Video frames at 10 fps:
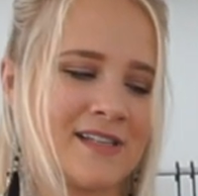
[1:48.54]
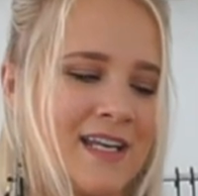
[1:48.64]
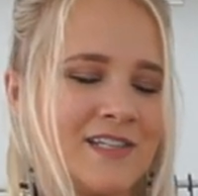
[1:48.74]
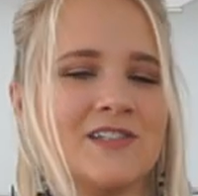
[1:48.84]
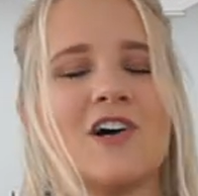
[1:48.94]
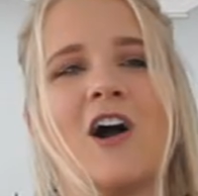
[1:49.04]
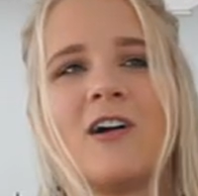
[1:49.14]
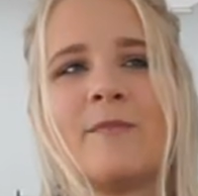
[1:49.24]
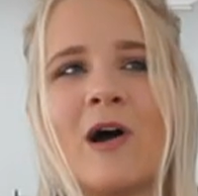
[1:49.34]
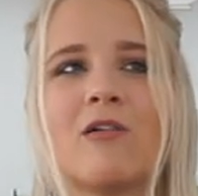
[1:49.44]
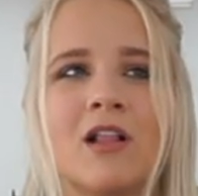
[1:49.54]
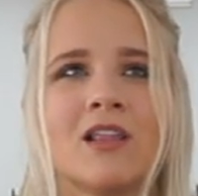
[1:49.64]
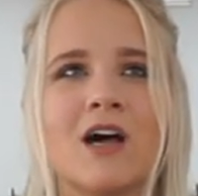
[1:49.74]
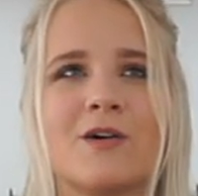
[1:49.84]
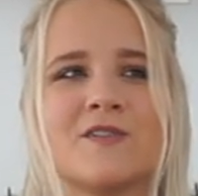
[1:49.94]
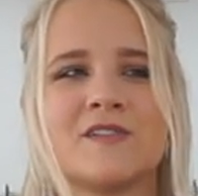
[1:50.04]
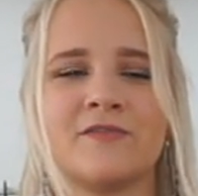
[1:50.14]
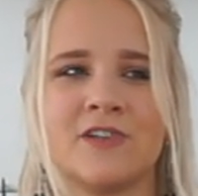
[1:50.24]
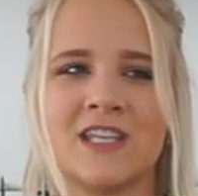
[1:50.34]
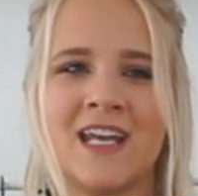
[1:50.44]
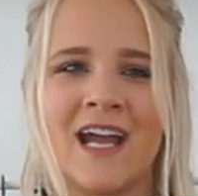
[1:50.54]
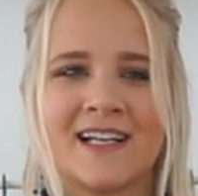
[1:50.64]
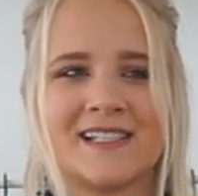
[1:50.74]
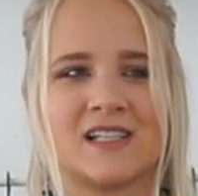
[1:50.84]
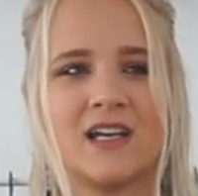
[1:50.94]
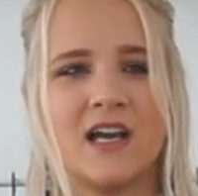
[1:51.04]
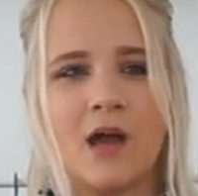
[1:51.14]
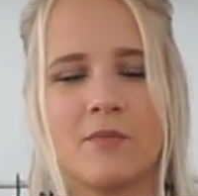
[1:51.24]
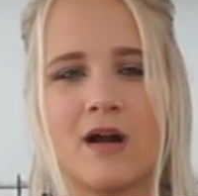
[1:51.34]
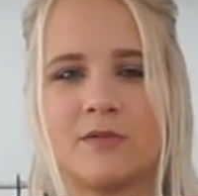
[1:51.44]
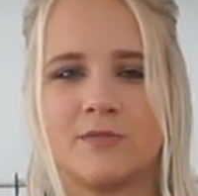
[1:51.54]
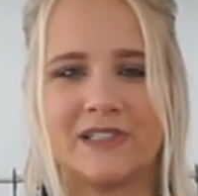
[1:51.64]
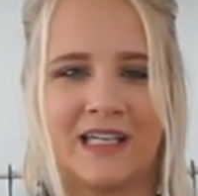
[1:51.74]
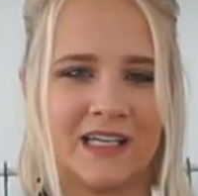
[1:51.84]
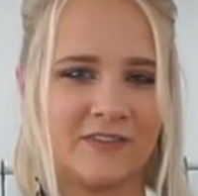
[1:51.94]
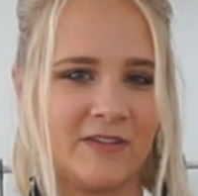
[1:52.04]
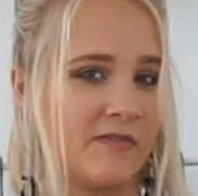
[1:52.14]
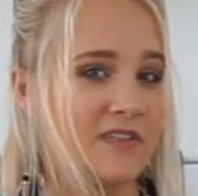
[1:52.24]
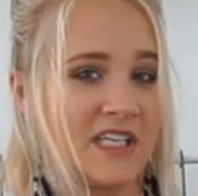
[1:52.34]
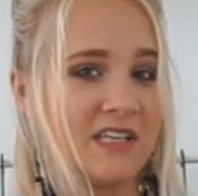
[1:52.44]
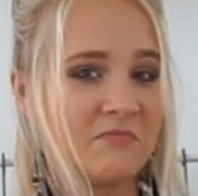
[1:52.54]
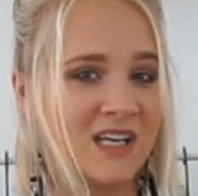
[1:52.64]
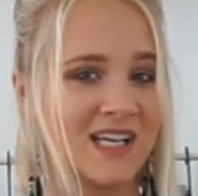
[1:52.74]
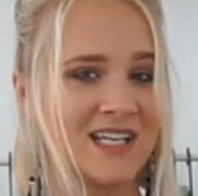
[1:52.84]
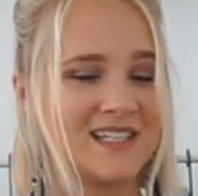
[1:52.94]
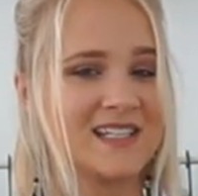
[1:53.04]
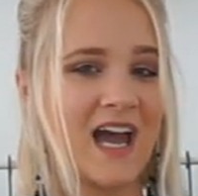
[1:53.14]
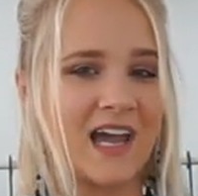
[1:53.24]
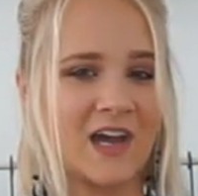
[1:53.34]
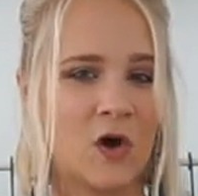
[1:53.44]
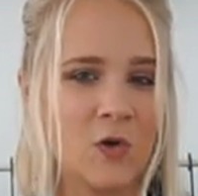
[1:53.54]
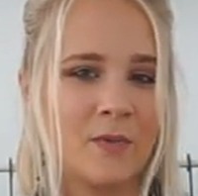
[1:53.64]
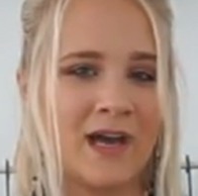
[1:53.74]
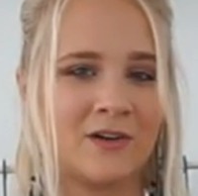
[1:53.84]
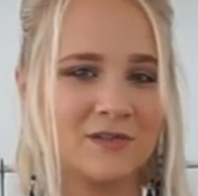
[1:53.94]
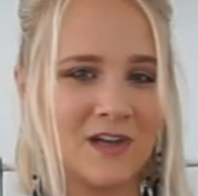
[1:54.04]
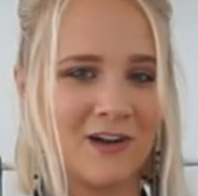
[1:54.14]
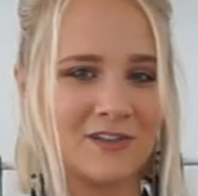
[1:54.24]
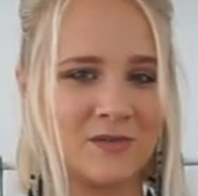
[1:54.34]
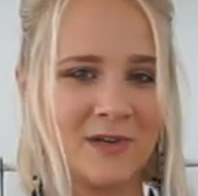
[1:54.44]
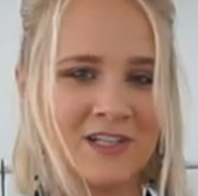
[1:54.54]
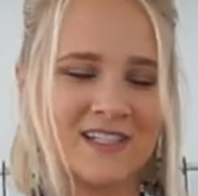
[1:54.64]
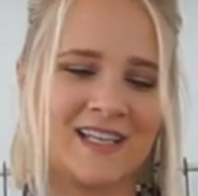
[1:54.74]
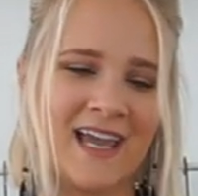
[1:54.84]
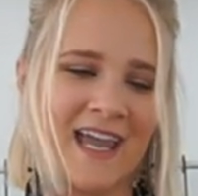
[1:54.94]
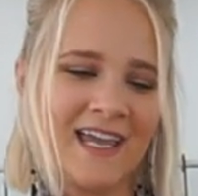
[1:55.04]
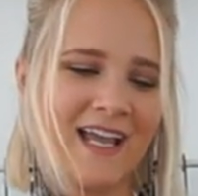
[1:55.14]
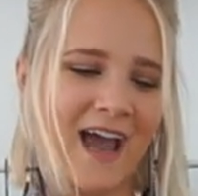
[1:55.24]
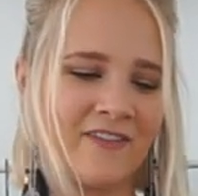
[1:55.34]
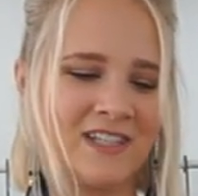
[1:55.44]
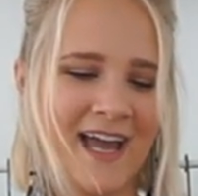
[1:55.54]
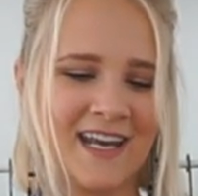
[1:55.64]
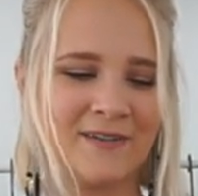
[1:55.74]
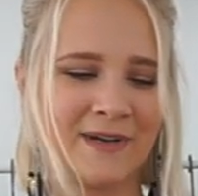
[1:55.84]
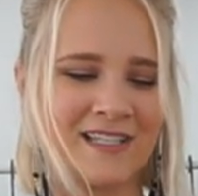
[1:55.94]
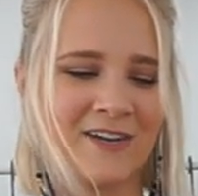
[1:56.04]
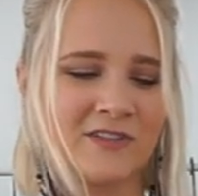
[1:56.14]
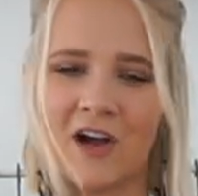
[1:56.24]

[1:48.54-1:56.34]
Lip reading: excited to talk about clothes for the next probably 15 minutes. I hope I don't talk too much because I hate having to edit myself